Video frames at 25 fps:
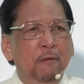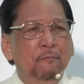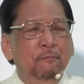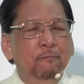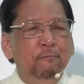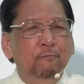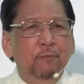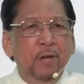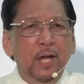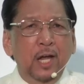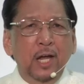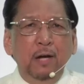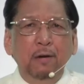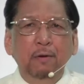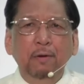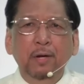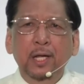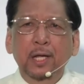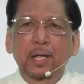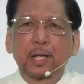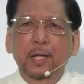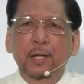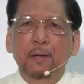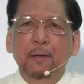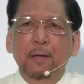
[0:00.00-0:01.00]
a
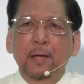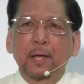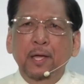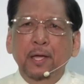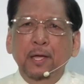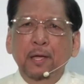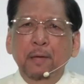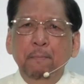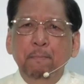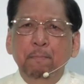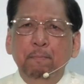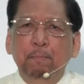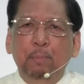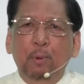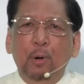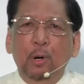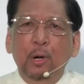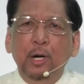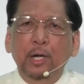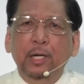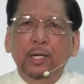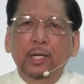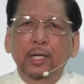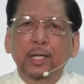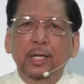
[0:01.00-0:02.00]
very
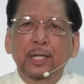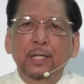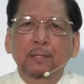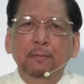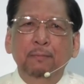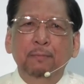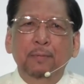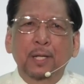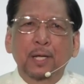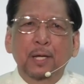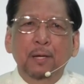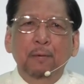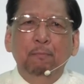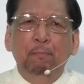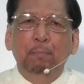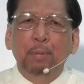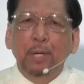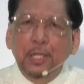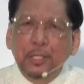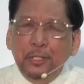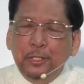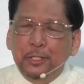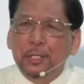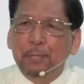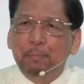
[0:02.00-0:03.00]
important
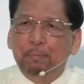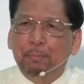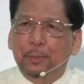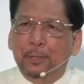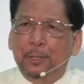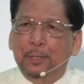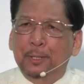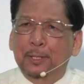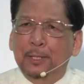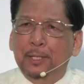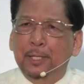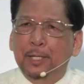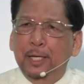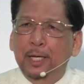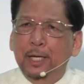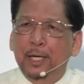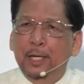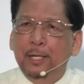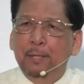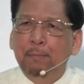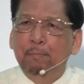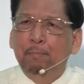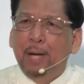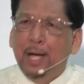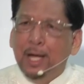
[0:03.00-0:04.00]
principle
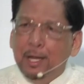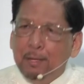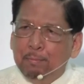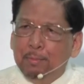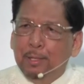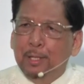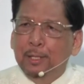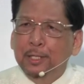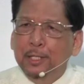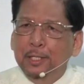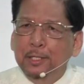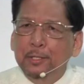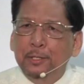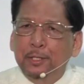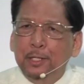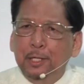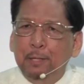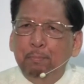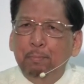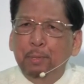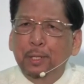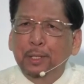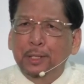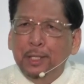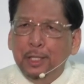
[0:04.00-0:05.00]
in Bible
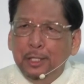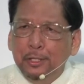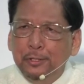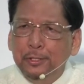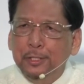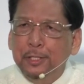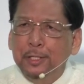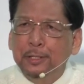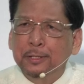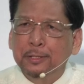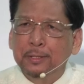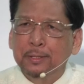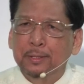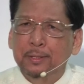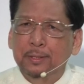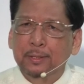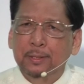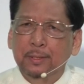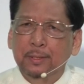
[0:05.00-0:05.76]
interpretation.